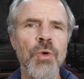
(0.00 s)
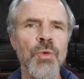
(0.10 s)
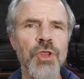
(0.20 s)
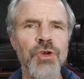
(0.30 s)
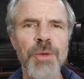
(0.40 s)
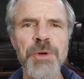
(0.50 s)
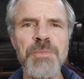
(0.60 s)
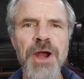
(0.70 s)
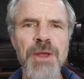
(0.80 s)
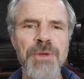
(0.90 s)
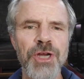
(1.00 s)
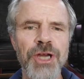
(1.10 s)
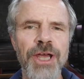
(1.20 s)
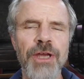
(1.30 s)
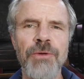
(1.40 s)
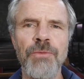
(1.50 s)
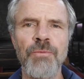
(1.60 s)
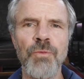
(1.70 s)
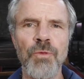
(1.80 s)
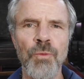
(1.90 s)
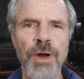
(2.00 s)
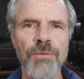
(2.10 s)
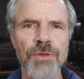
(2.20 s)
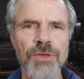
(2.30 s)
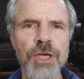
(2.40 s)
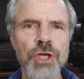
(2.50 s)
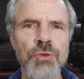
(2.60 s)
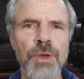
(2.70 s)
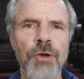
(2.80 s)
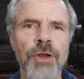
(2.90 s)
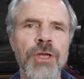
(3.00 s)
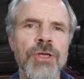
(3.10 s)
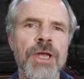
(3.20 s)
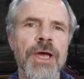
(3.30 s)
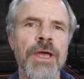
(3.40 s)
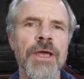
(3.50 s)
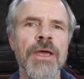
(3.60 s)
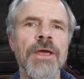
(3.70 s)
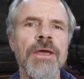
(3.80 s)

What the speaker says: With Robert Murray McShane, one of the sections we read today